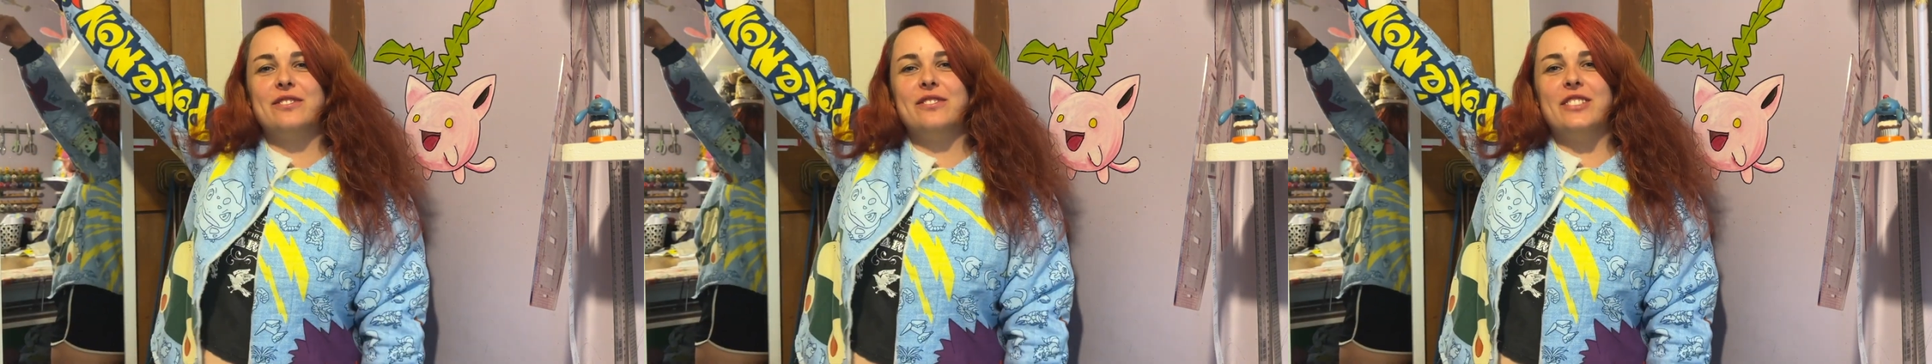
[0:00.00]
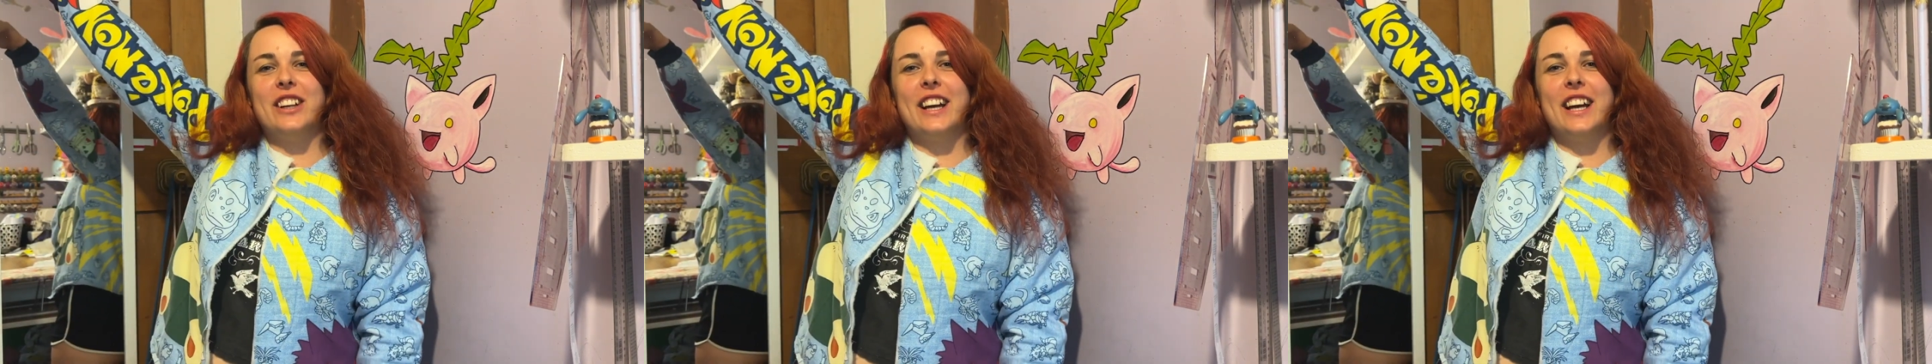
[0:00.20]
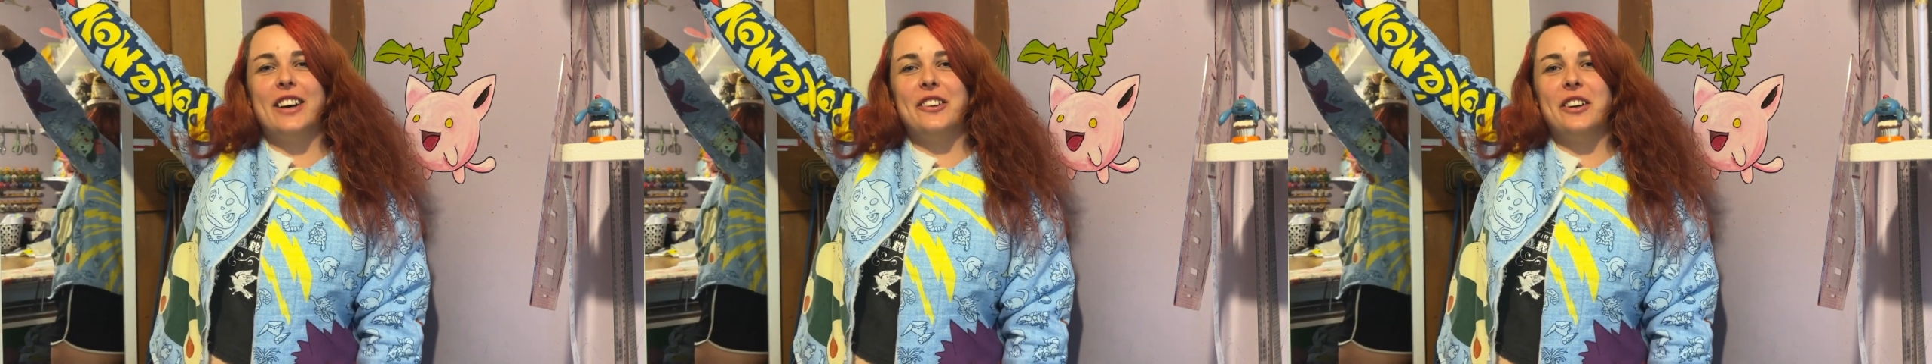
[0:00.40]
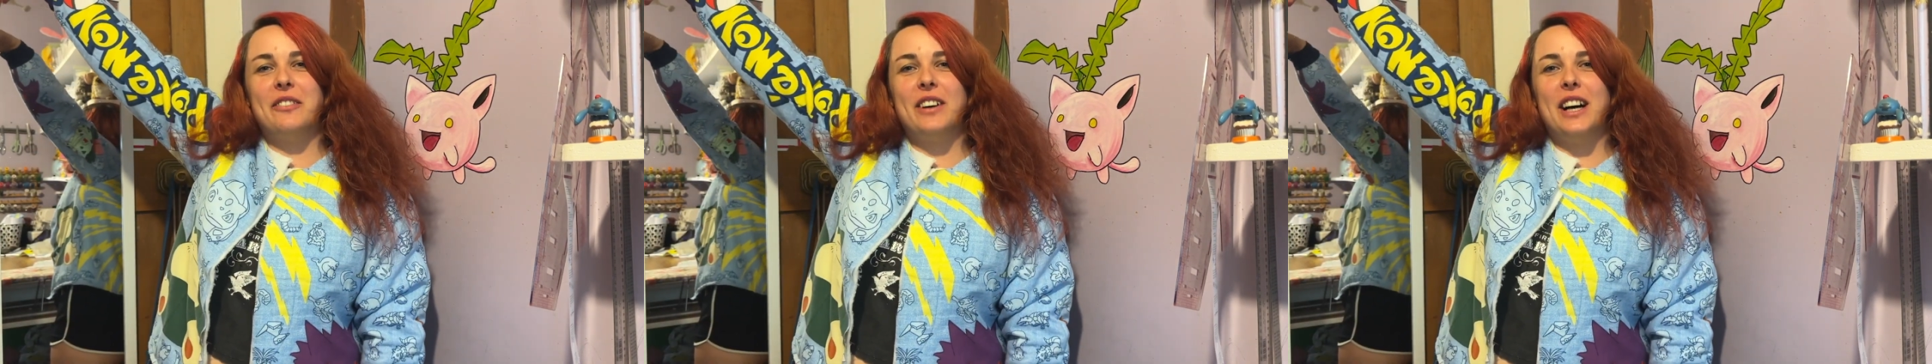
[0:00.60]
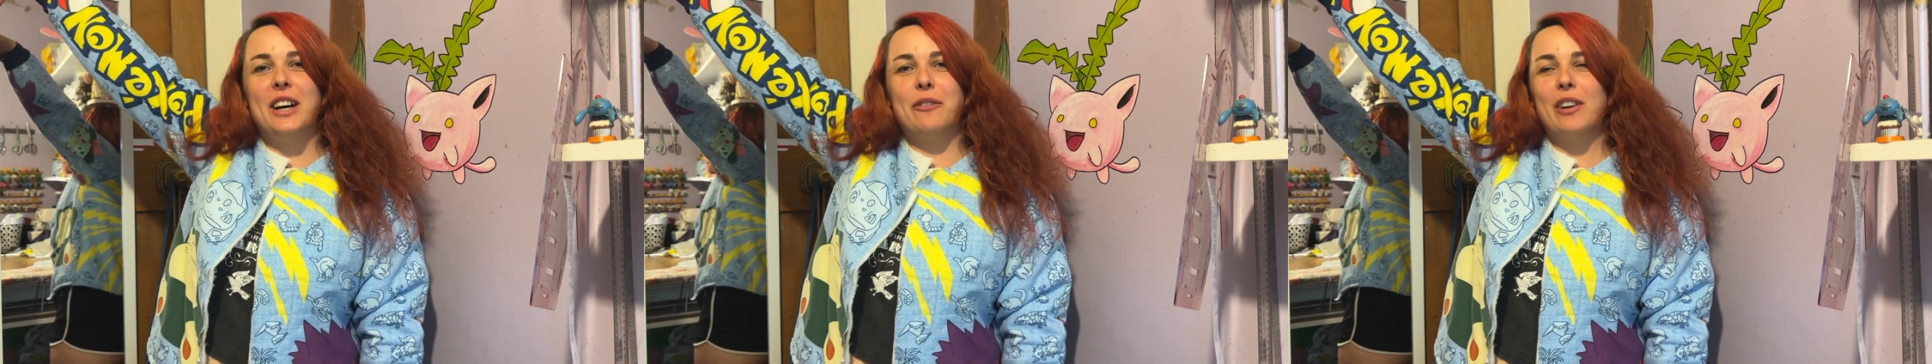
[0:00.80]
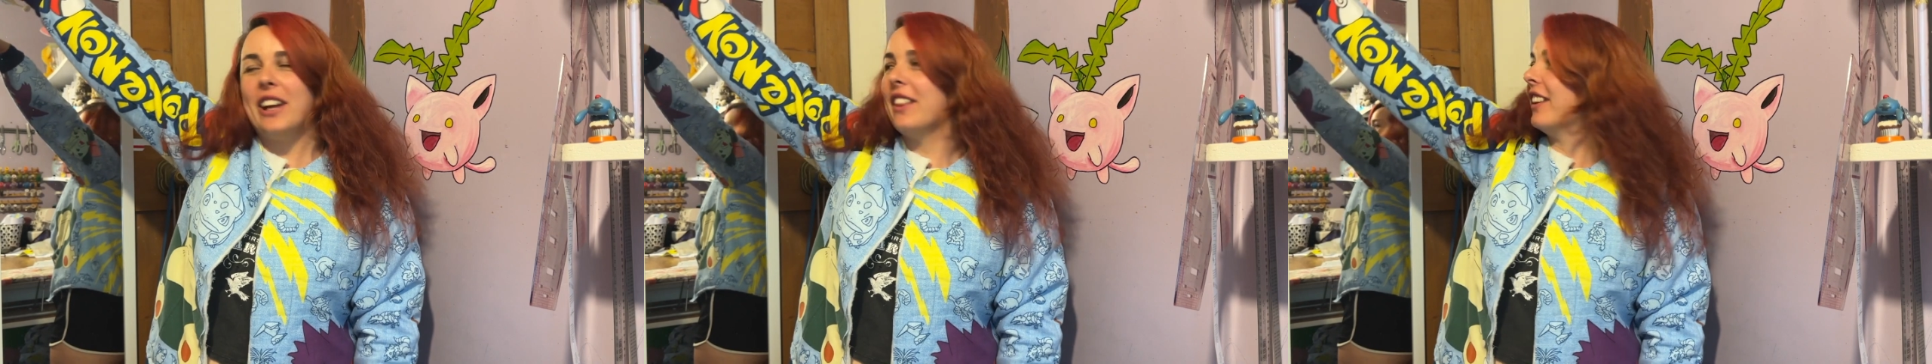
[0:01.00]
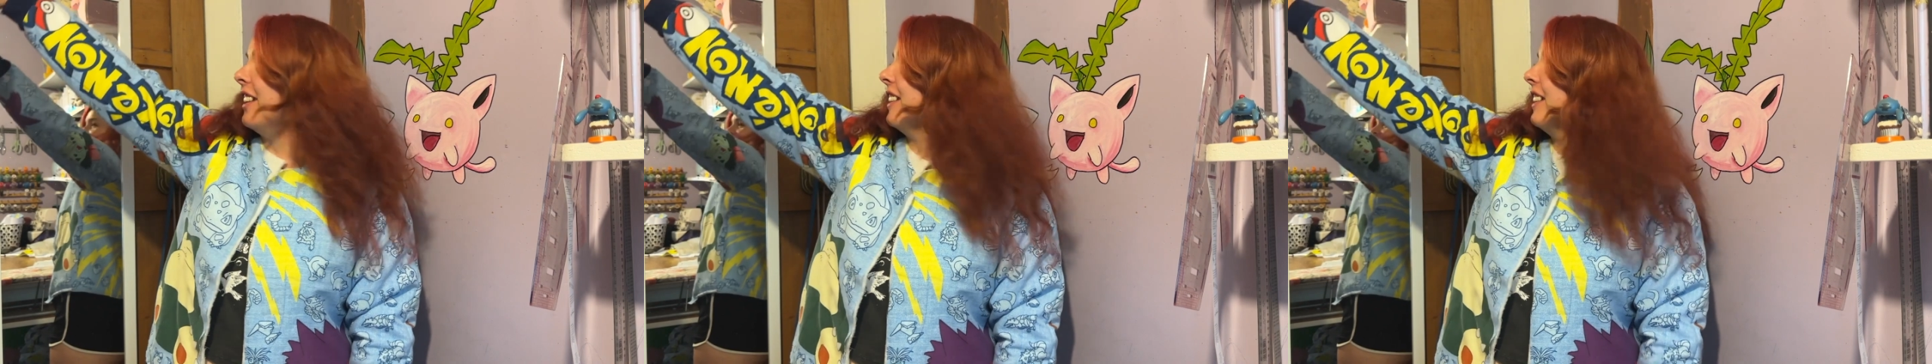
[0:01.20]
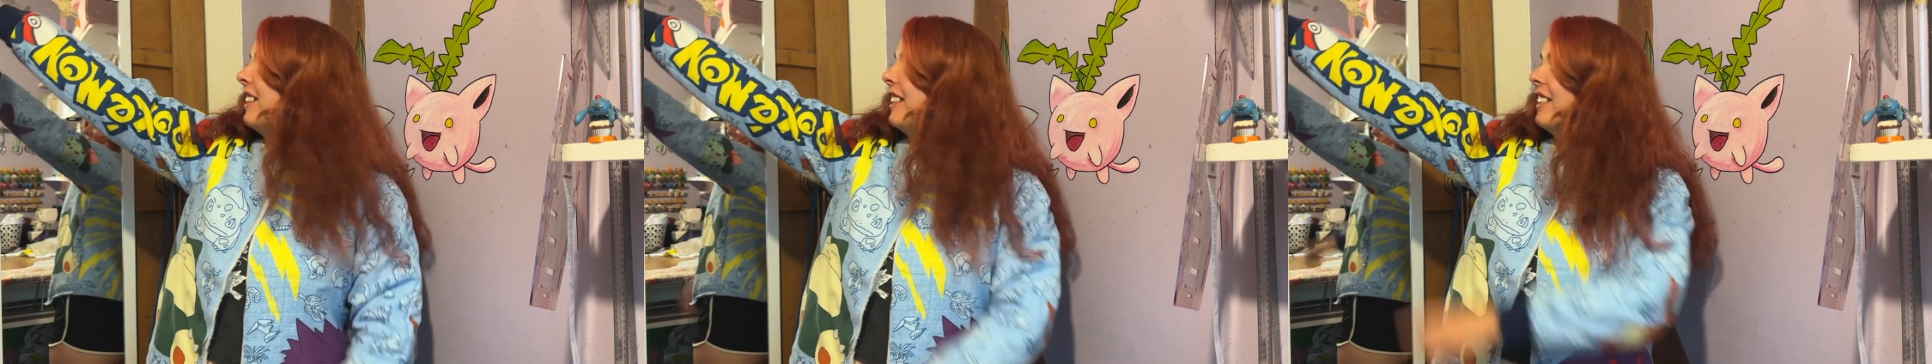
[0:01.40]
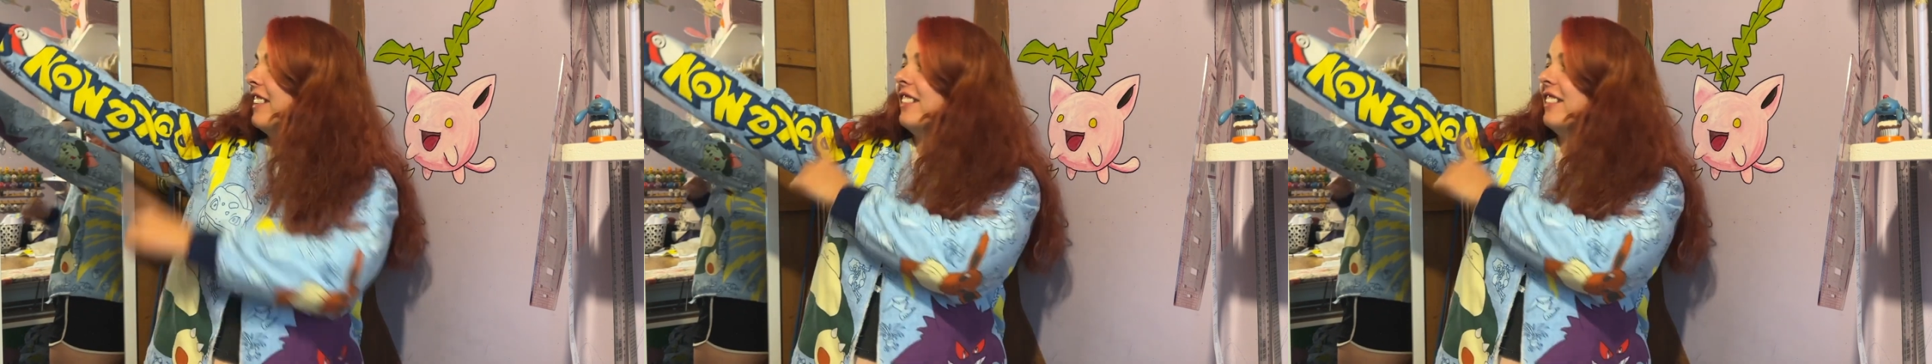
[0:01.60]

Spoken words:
when I held up my arm like this,